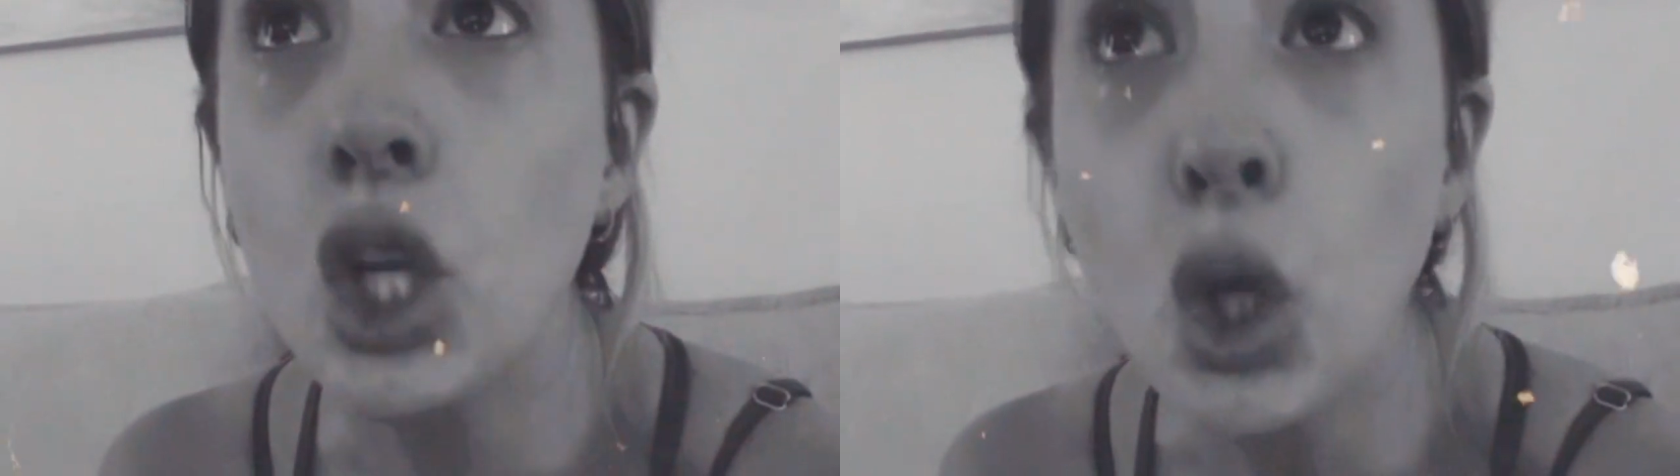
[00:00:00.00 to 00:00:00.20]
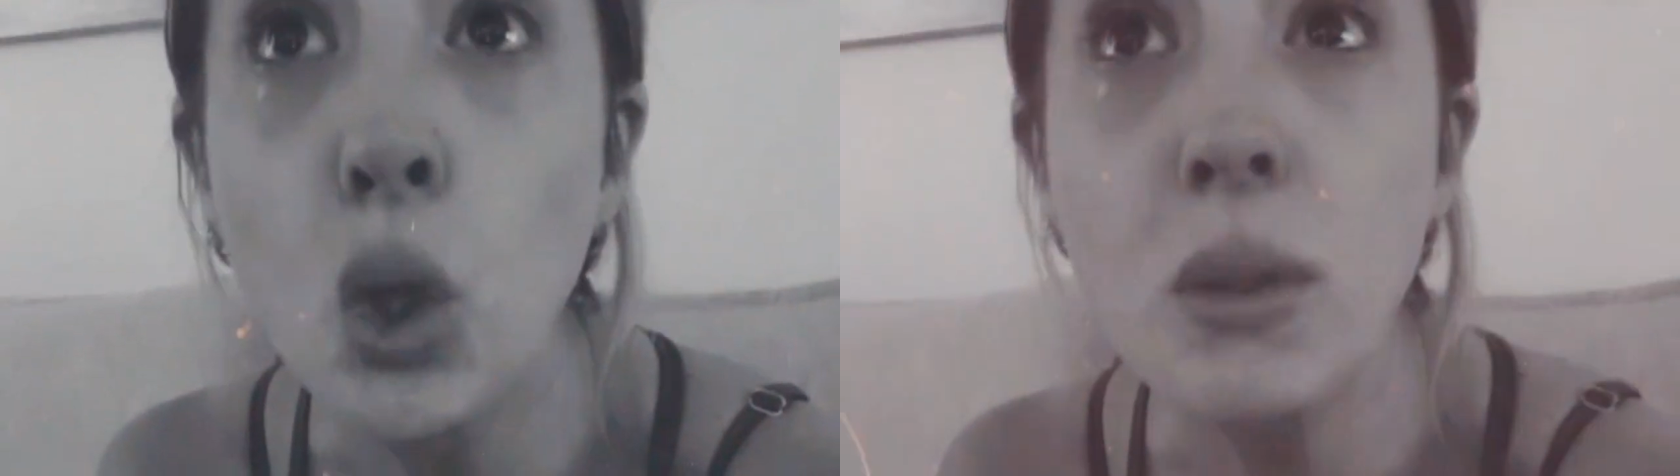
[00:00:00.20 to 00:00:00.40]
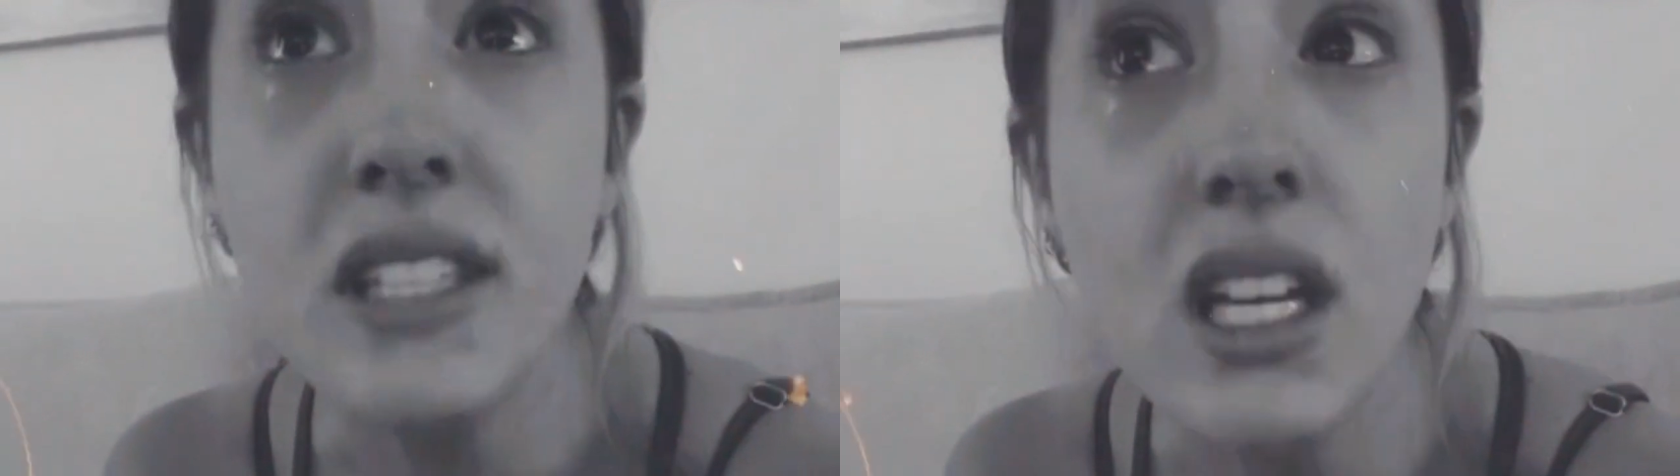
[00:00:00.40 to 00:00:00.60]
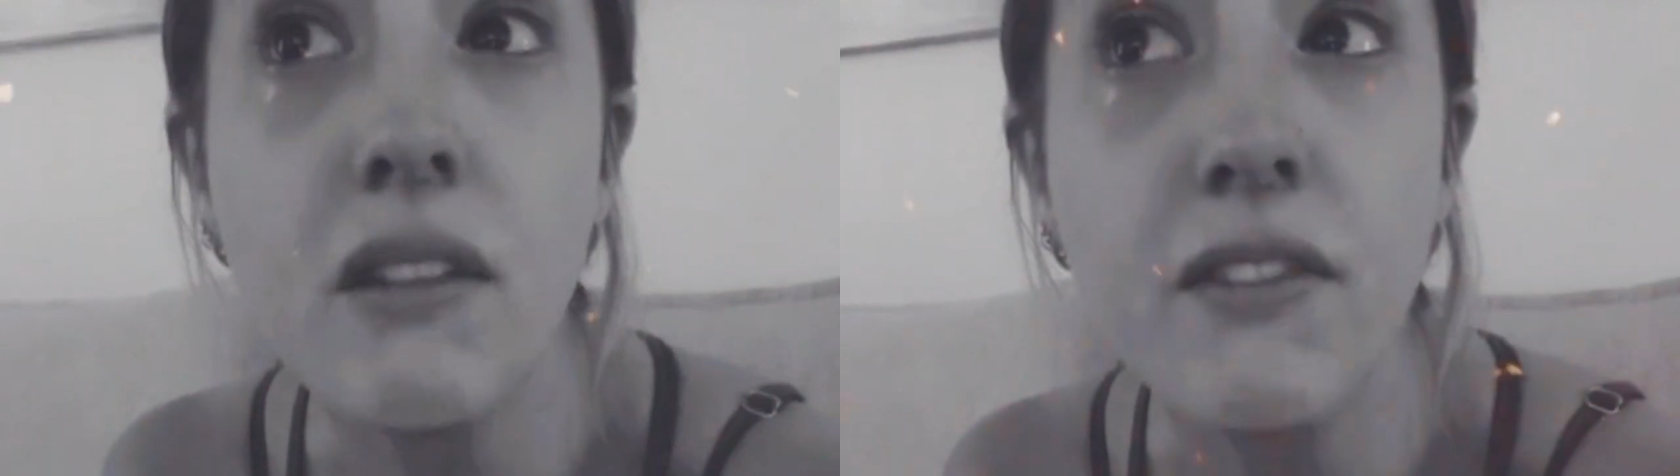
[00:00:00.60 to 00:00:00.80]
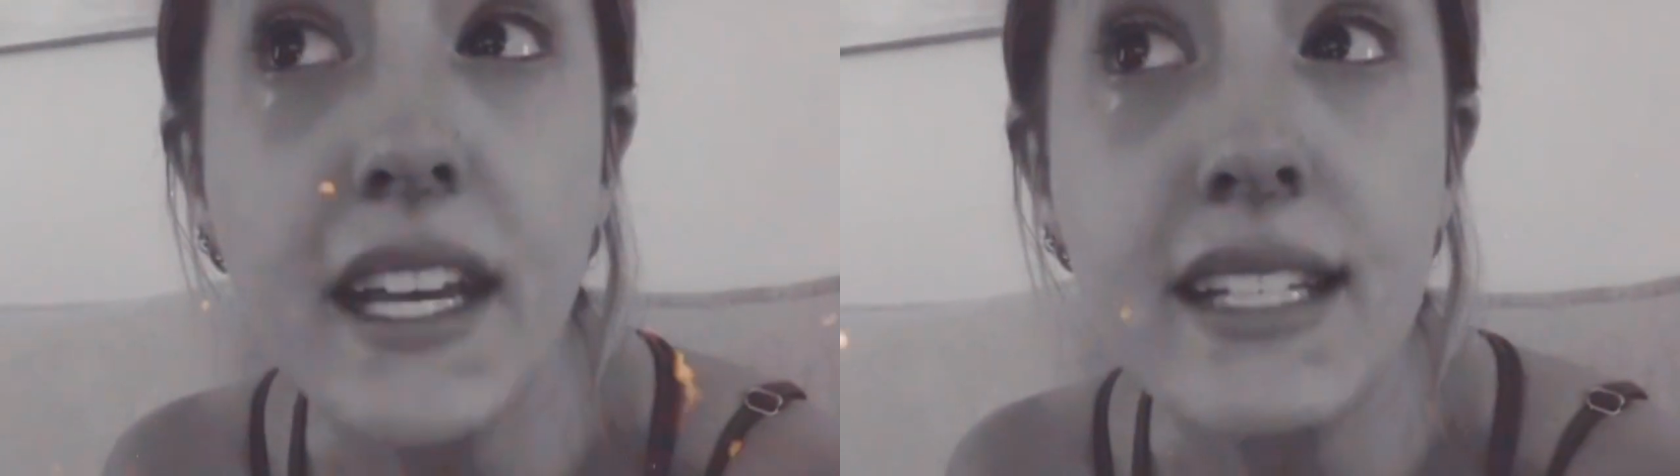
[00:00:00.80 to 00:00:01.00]
who is going to
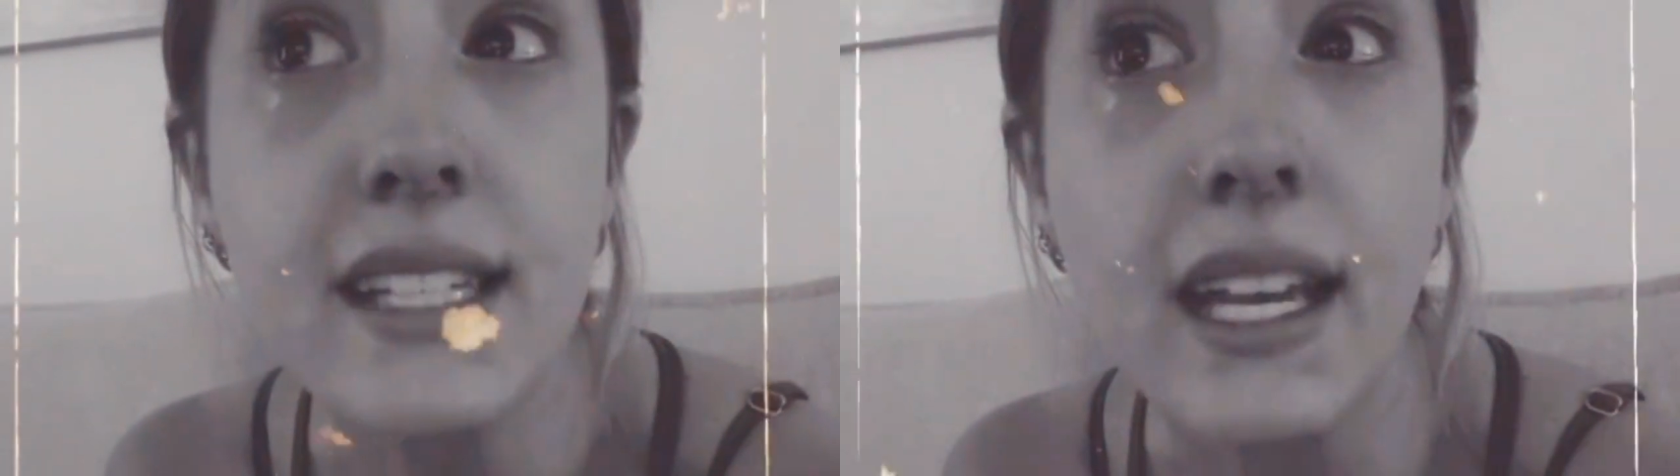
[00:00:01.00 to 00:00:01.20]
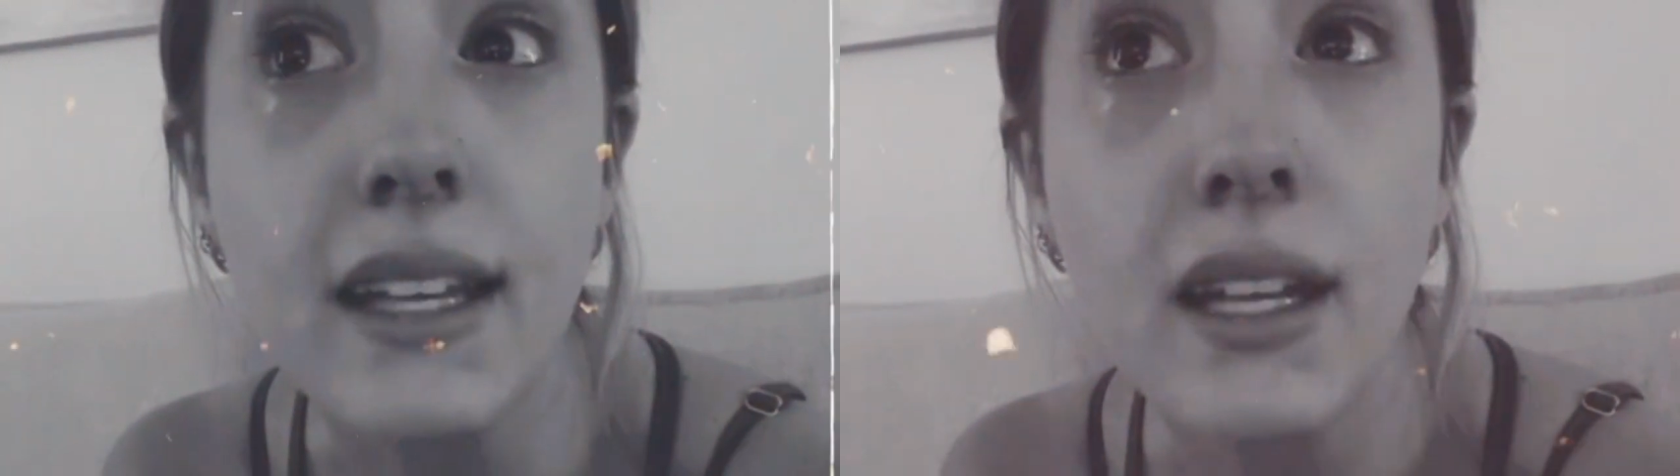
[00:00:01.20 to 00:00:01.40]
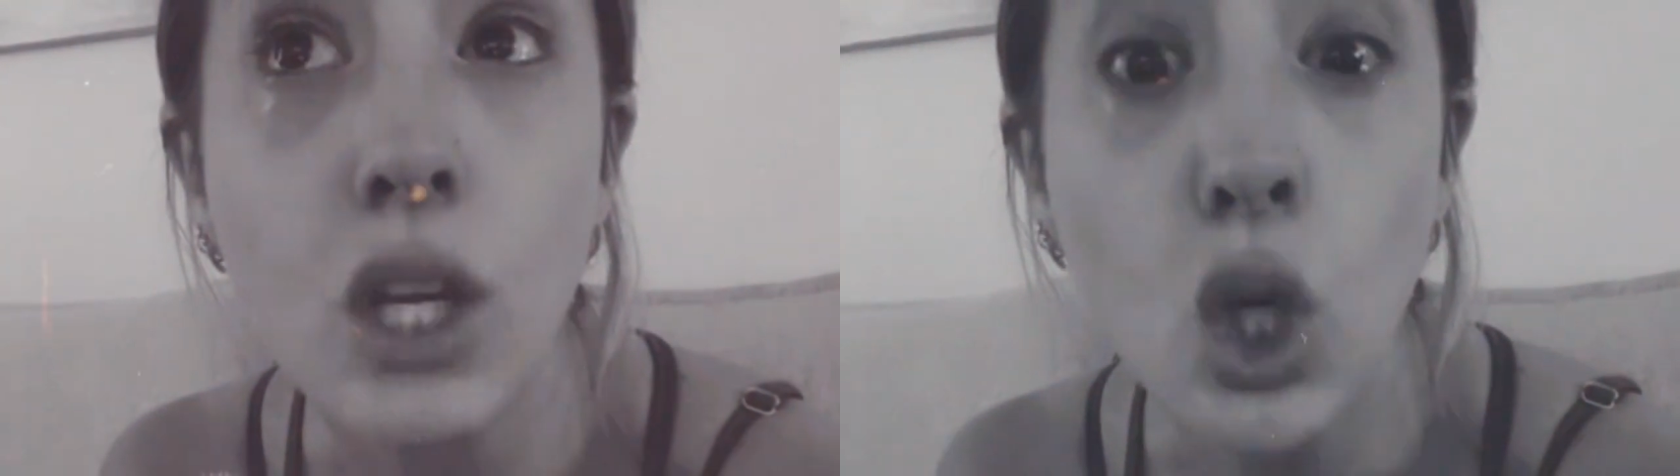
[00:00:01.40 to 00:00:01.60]
fix it?